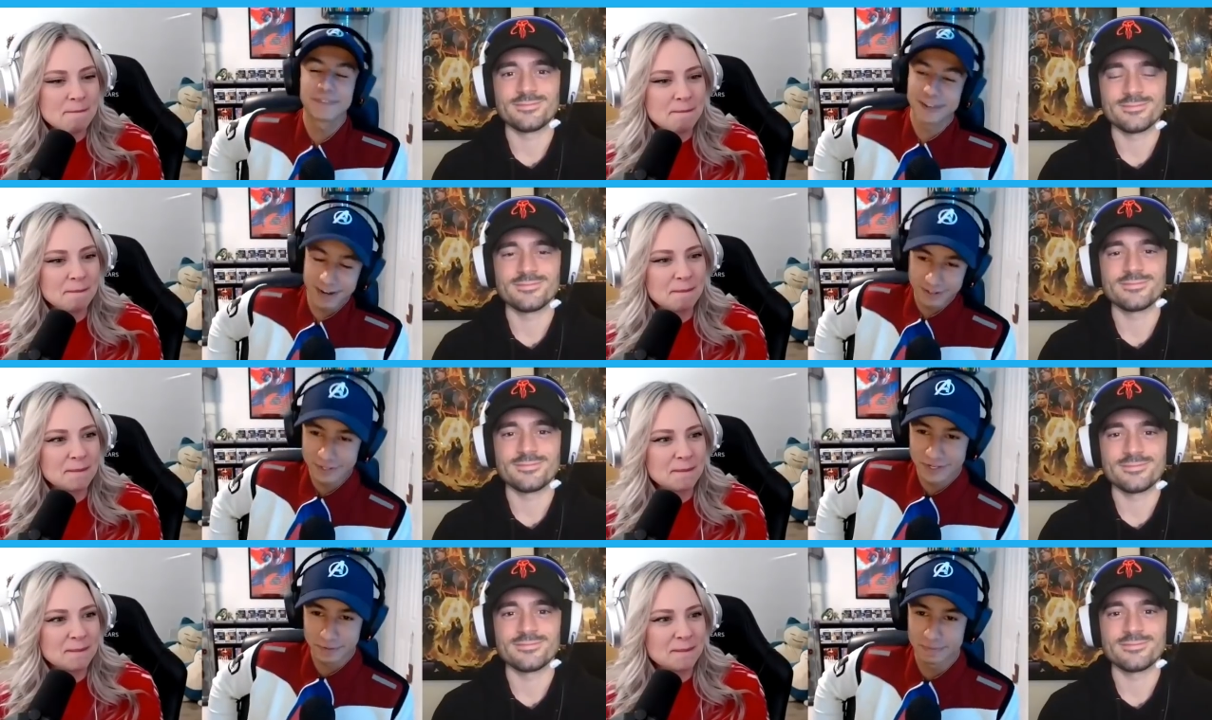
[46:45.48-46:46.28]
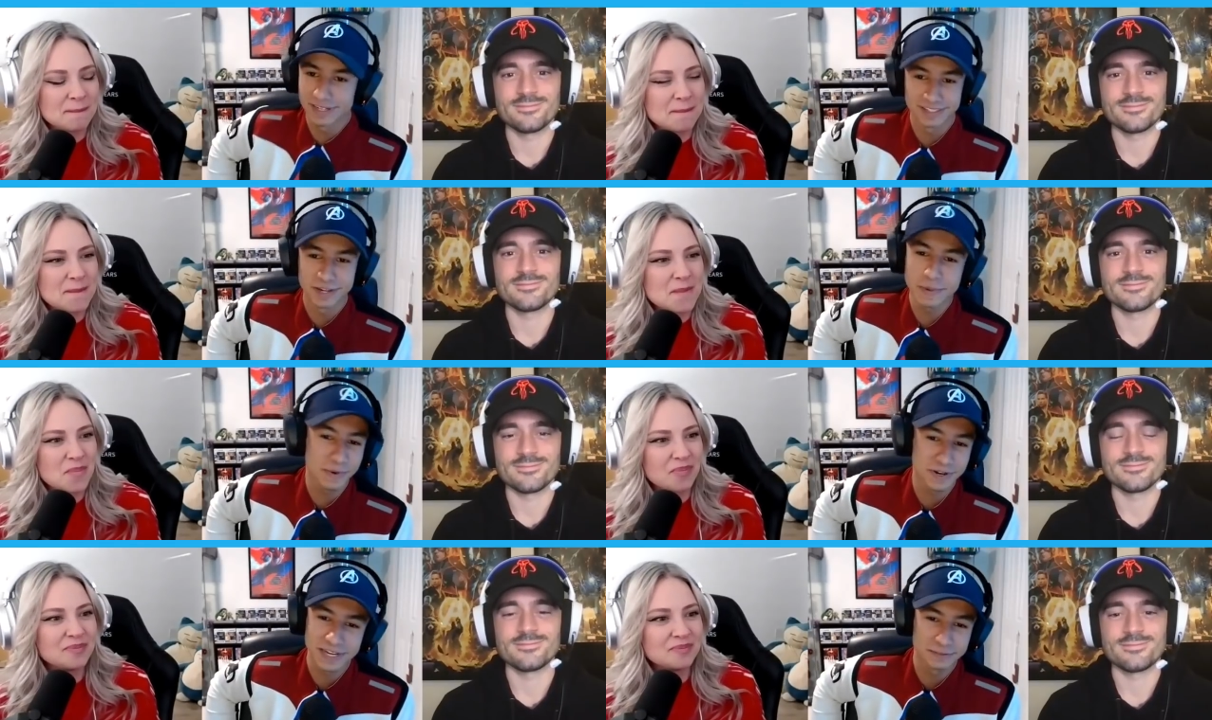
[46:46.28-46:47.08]
Speaker 1: different characters it could be. A ton of people
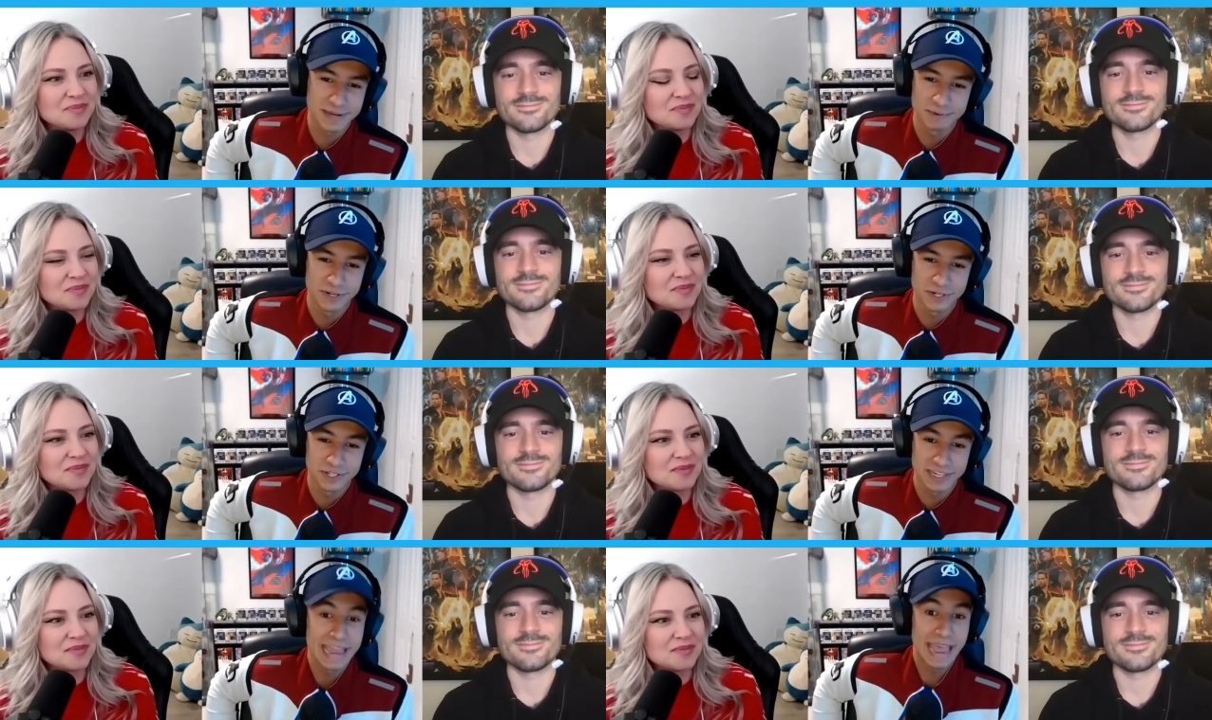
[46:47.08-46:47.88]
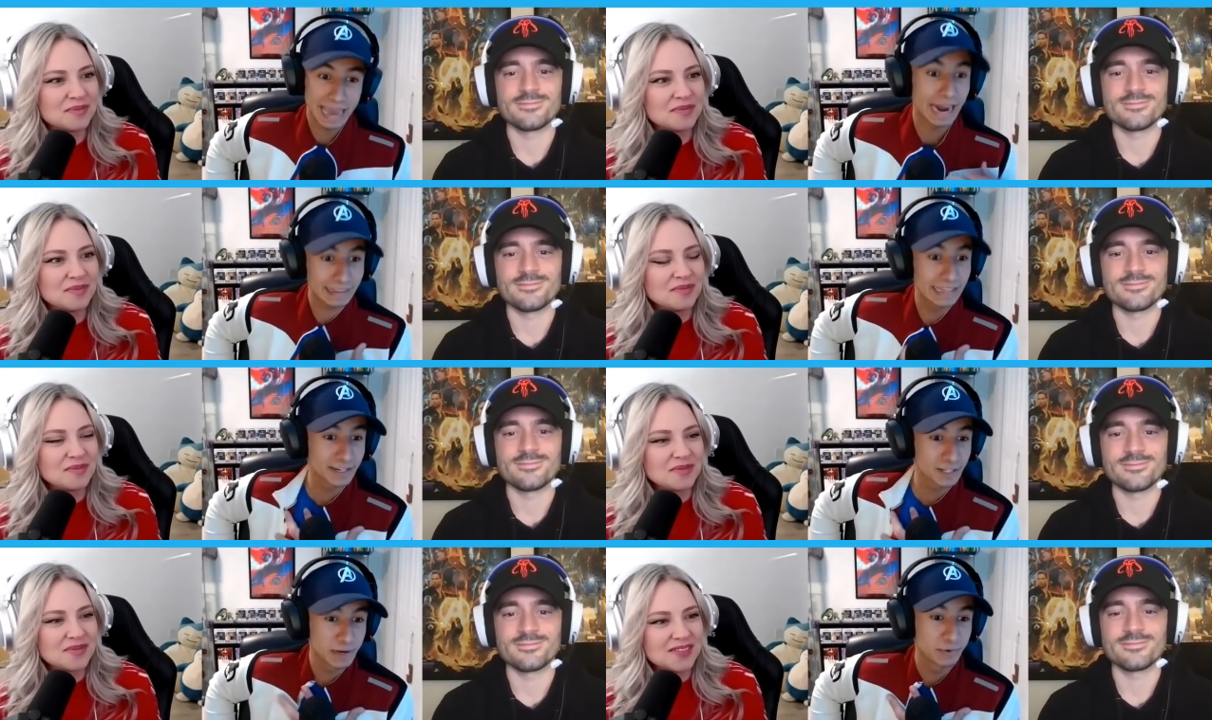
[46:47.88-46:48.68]
are saying Reed Richards, and I think
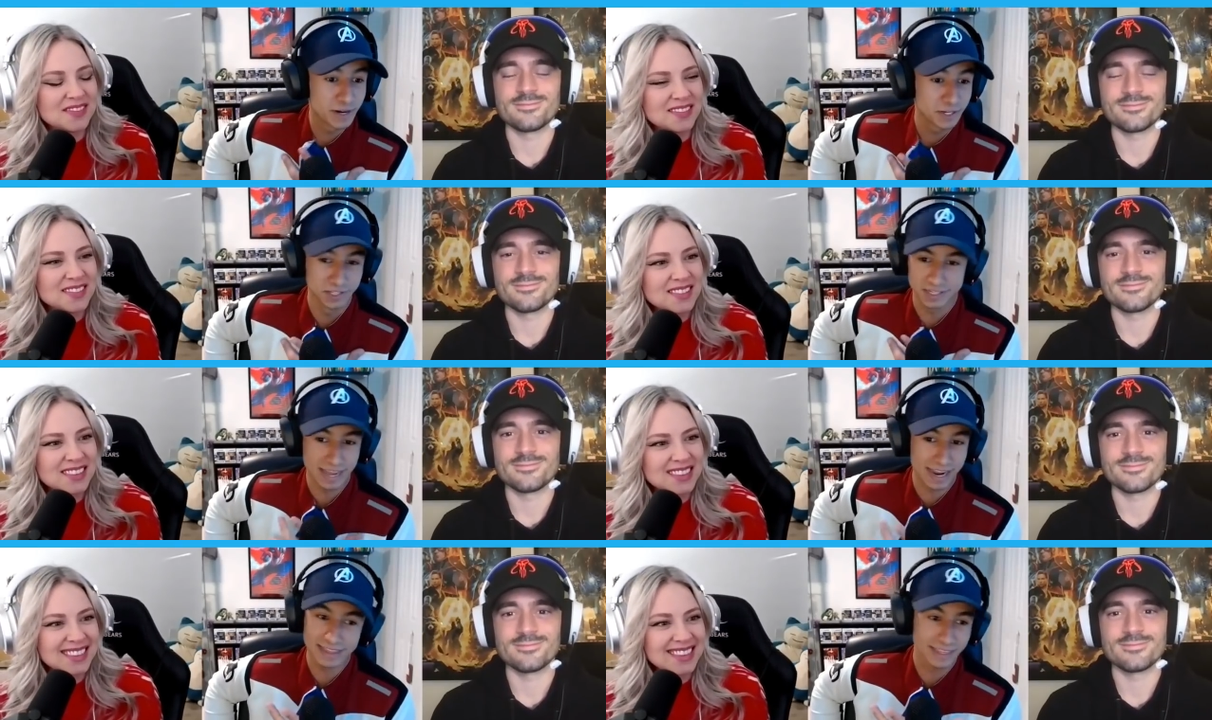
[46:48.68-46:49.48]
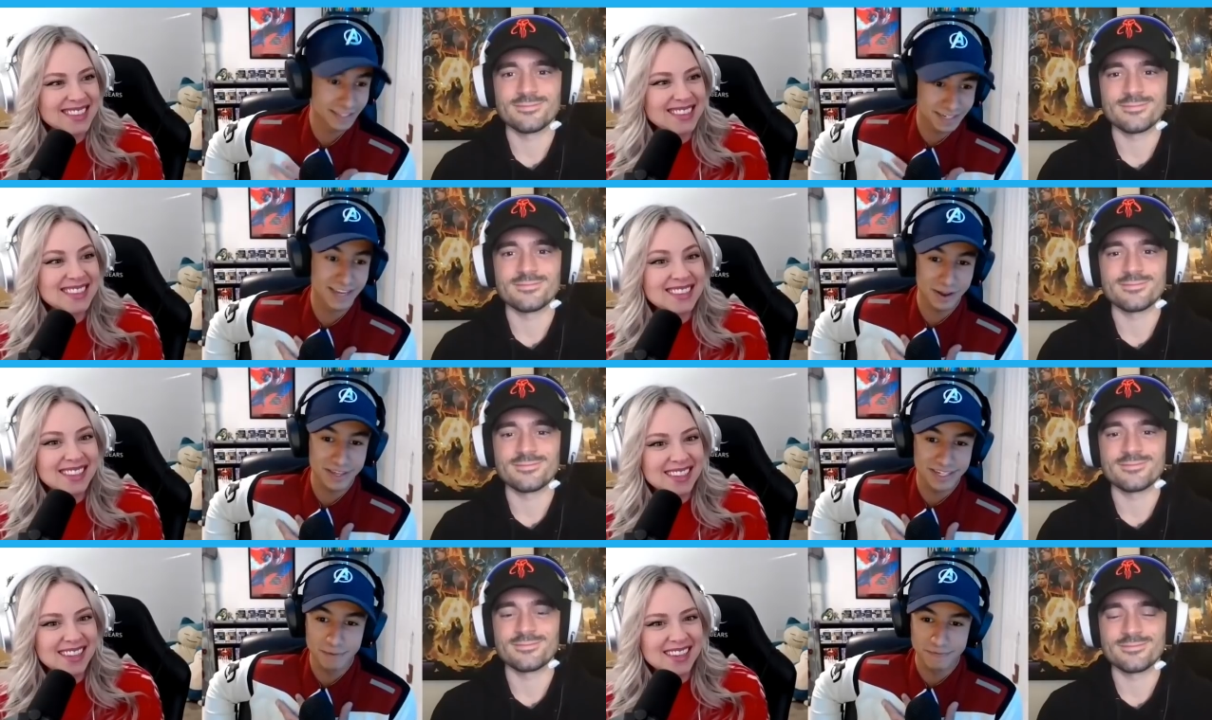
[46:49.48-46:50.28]
it's Reed Richards. Like, I think this is how they
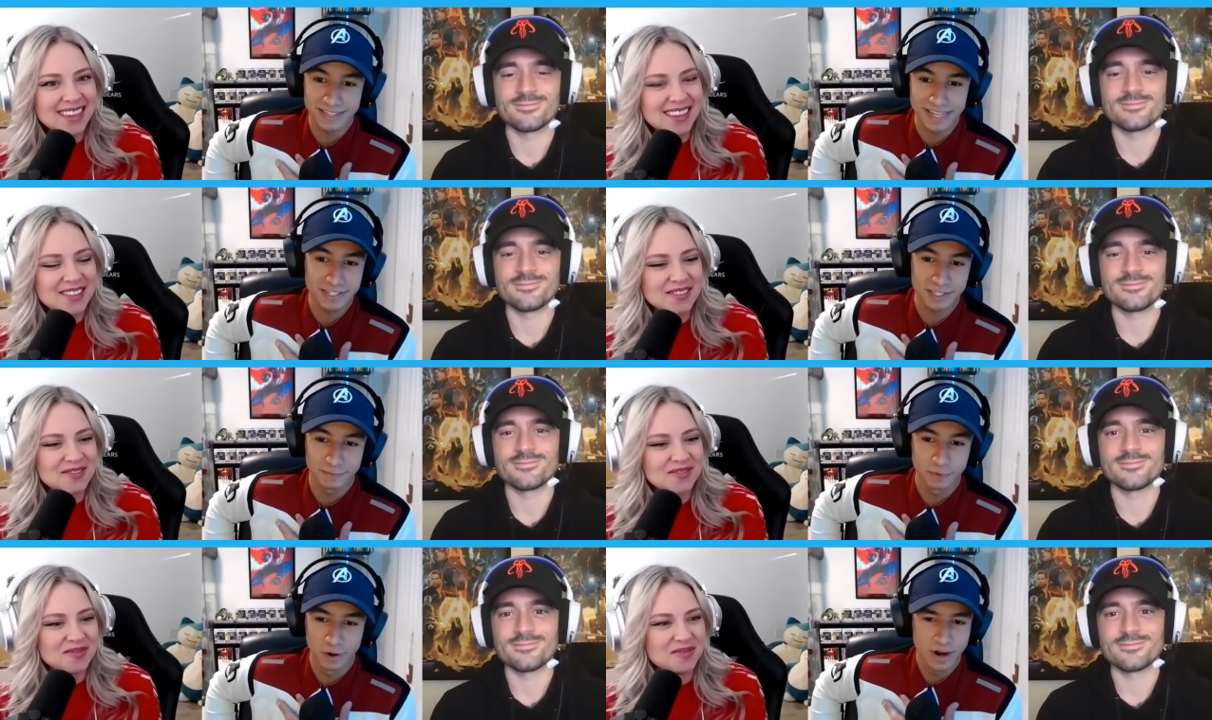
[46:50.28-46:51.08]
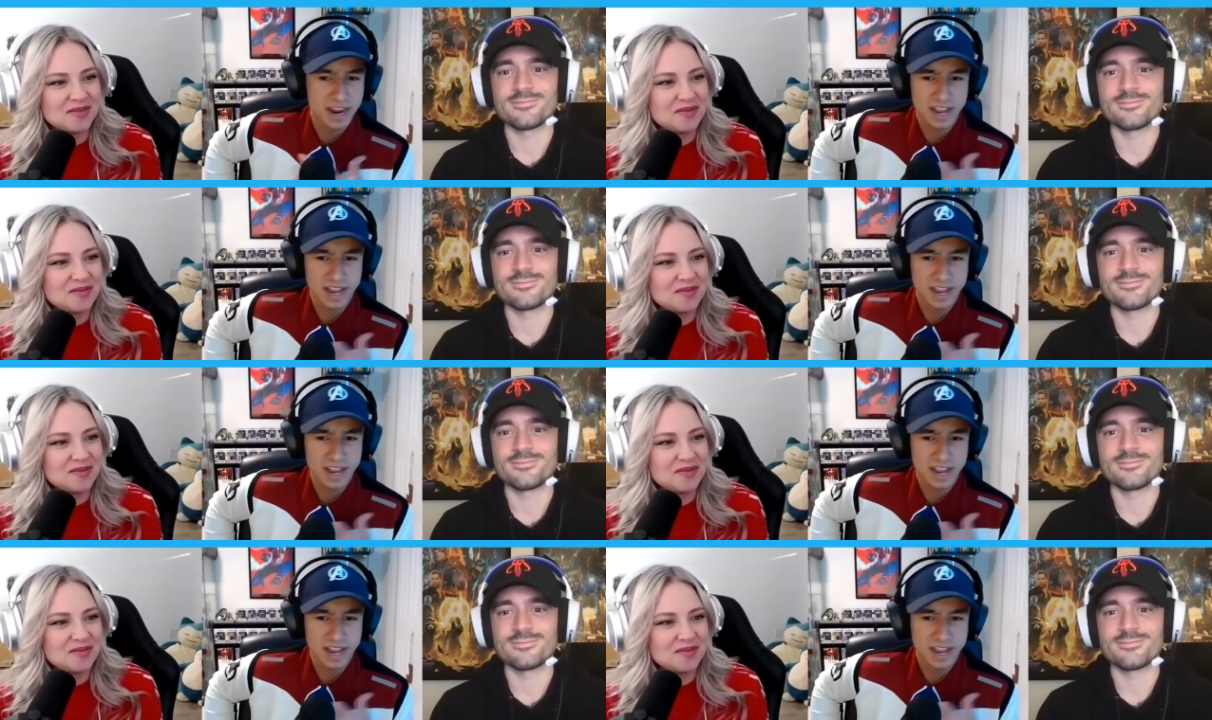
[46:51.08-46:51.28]
set up Fantastic Four.